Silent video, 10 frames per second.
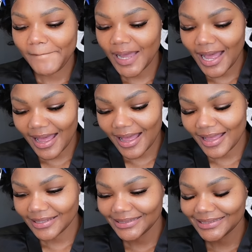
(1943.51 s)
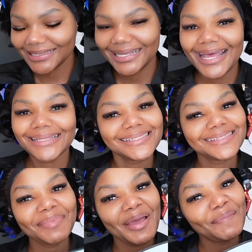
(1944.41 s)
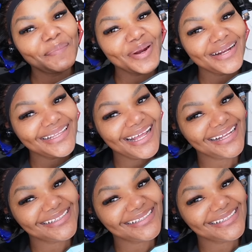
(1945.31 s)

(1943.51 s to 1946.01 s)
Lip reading: But guys, it's my birthday.